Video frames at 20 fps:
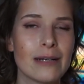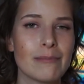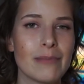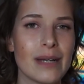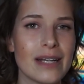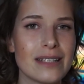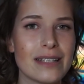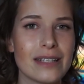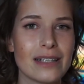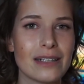
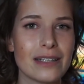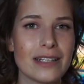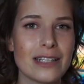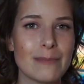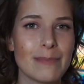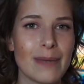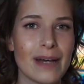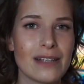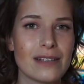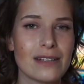basically
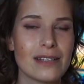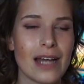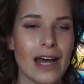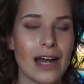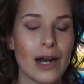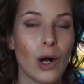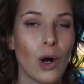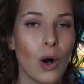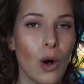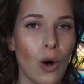spent
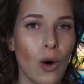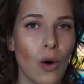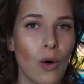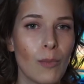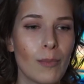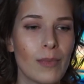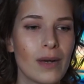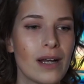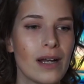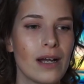at
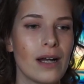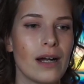home,